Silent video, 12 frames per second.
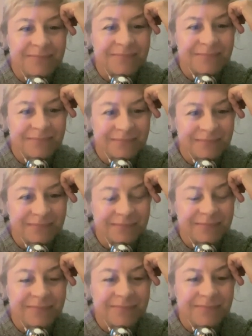
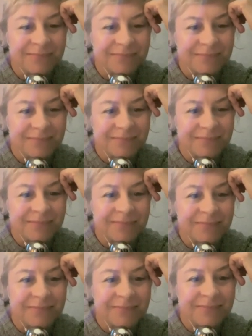
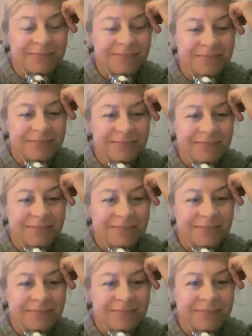
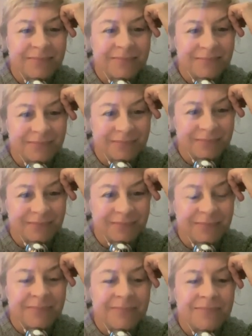
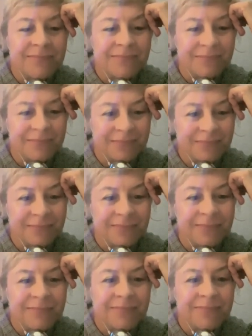
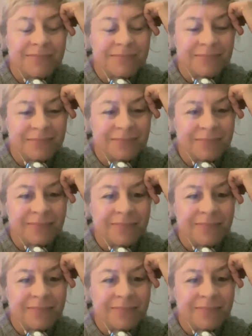This person isn't speaking.